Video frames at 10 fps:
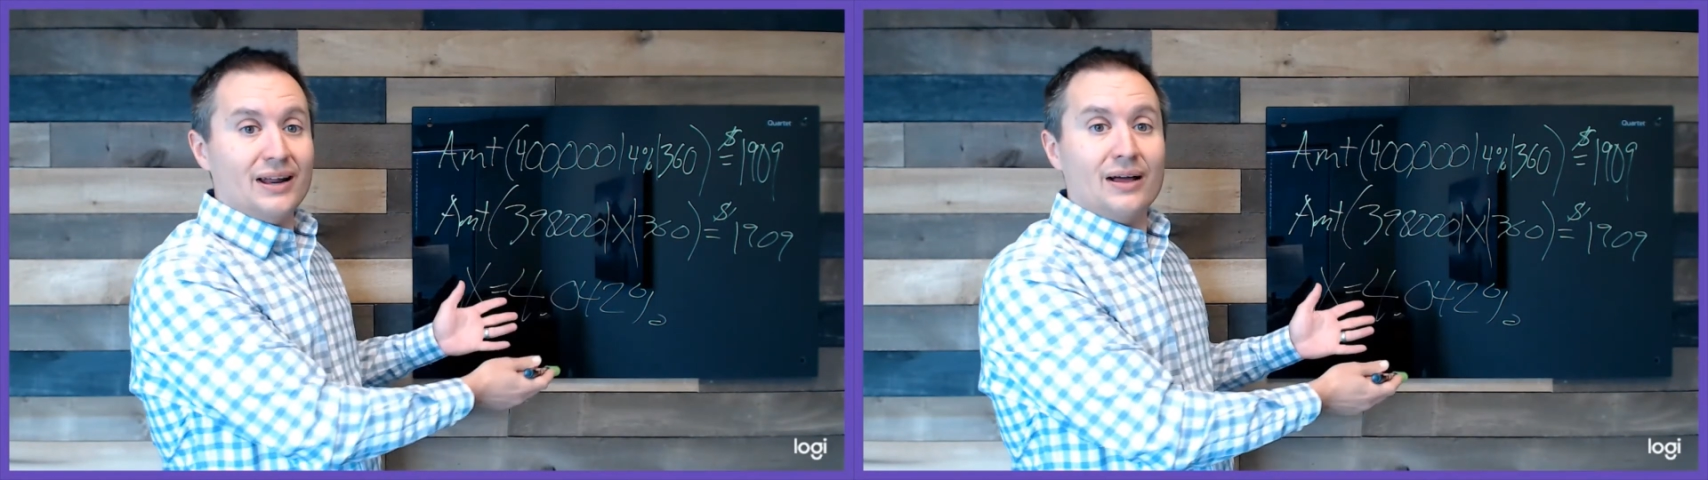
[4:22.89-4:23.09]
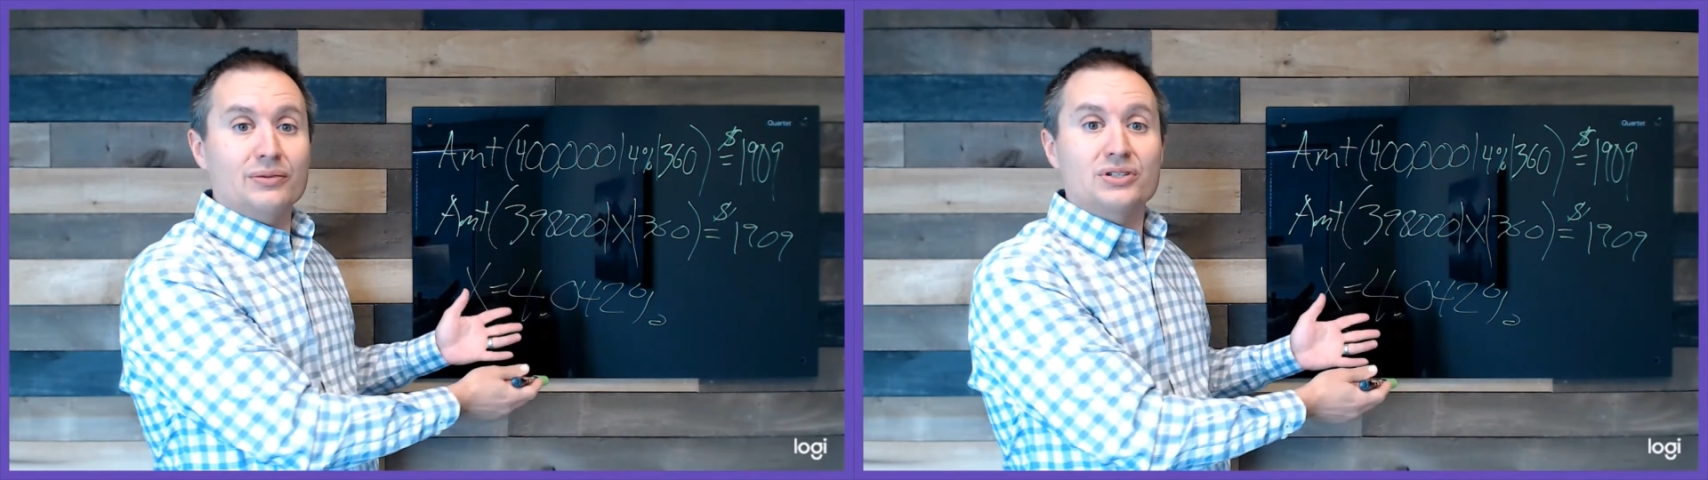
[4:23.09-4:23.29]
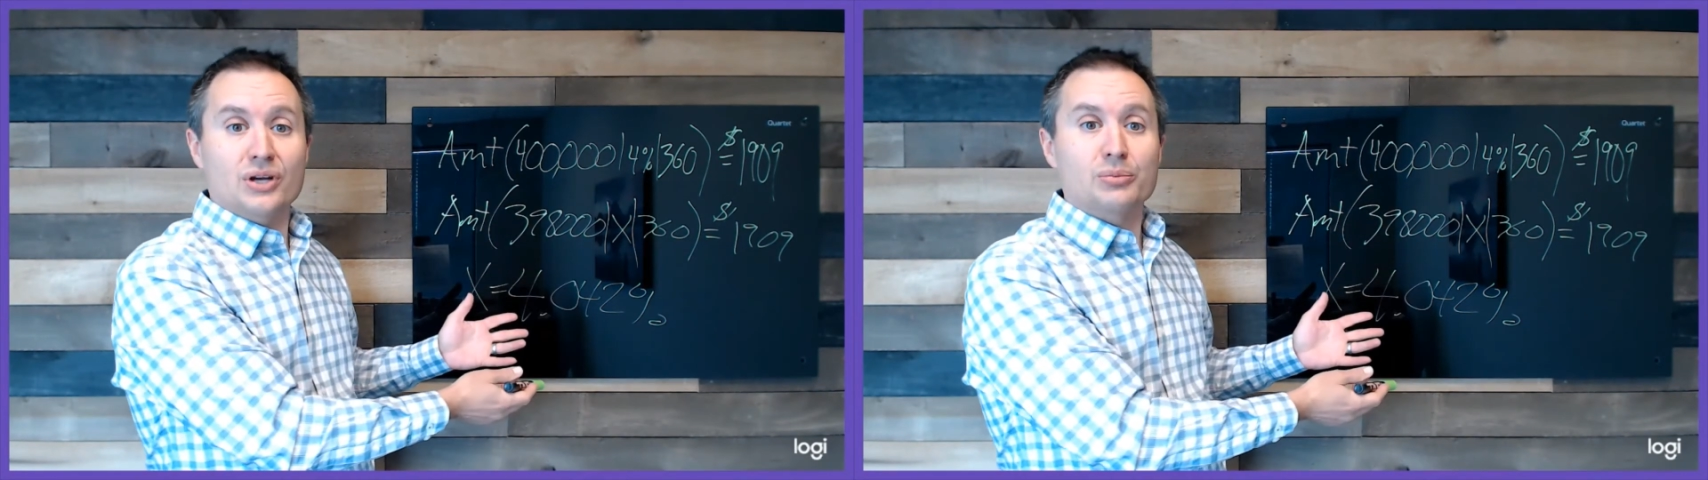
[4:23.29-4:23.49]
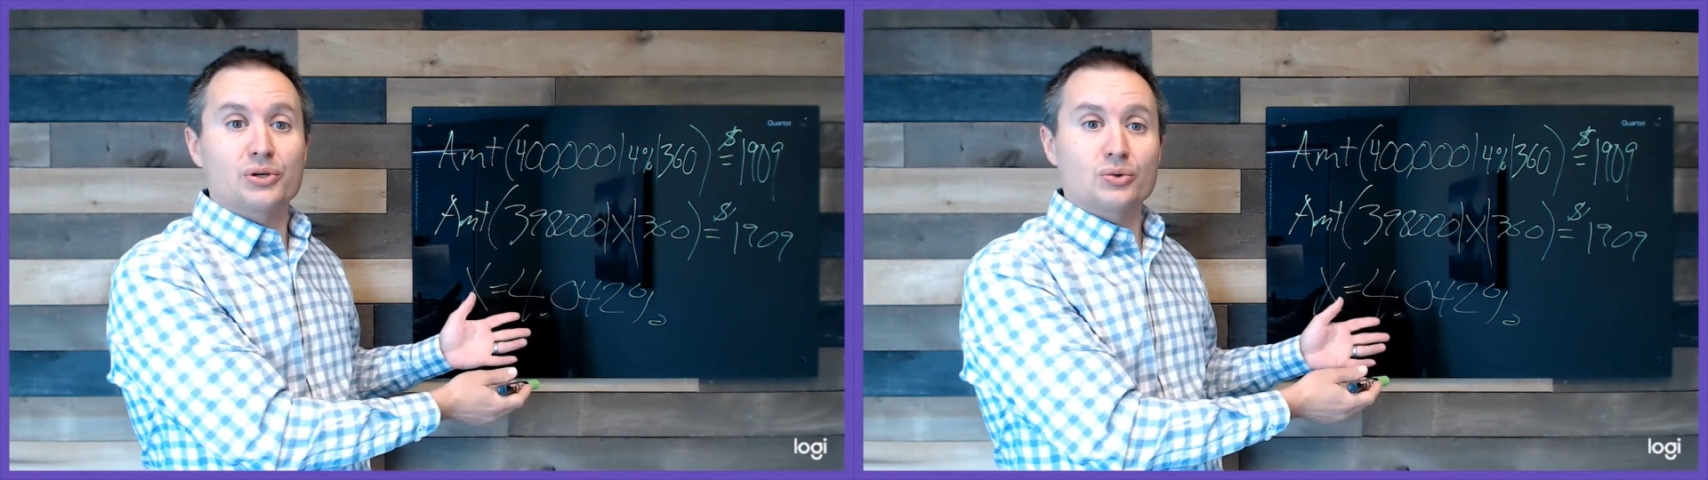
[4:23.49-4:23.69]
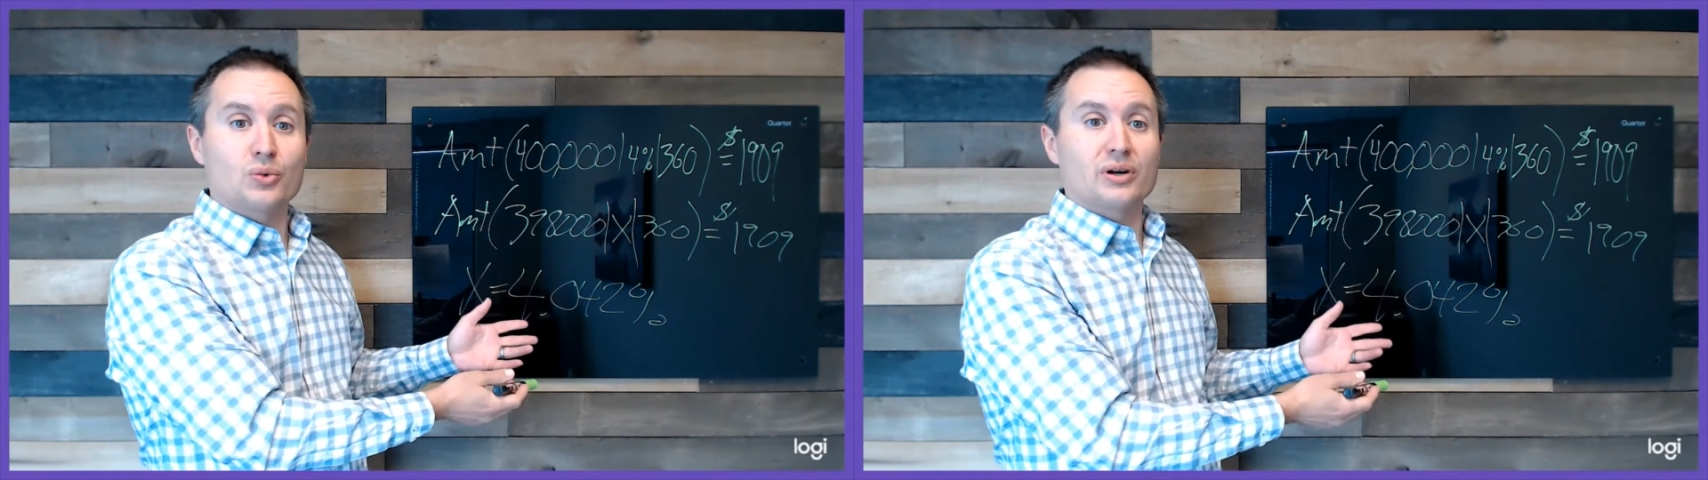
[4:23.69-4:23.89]
how these
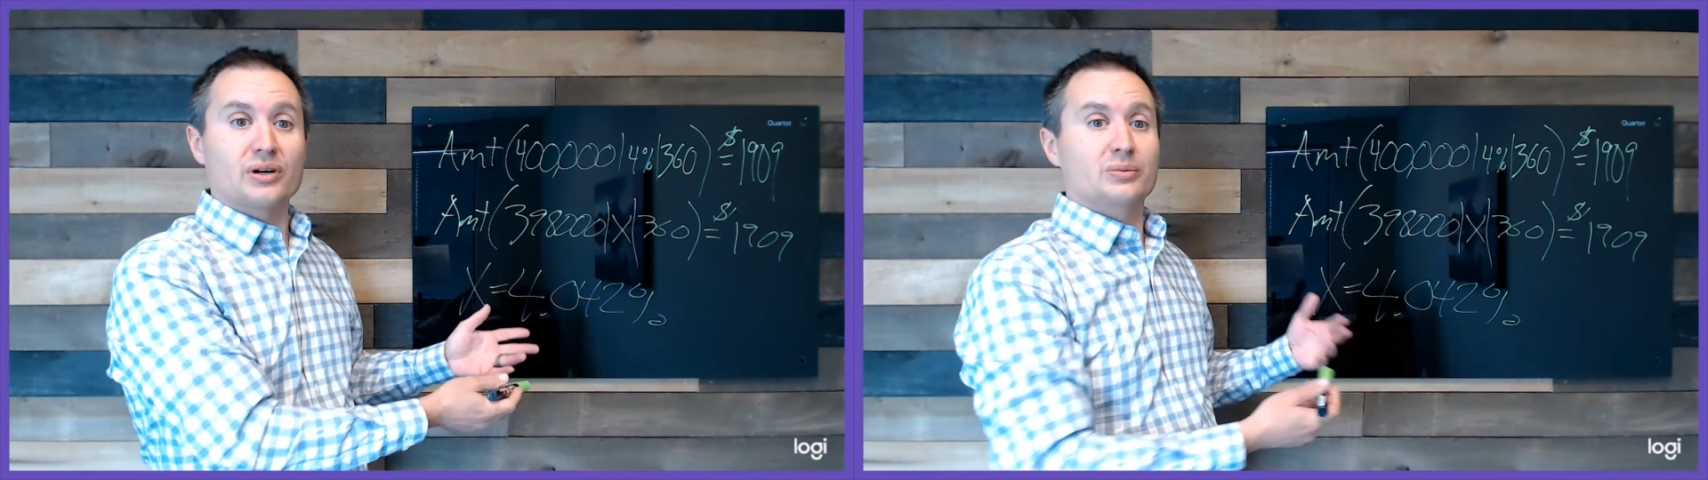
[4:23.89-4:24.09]
numbers work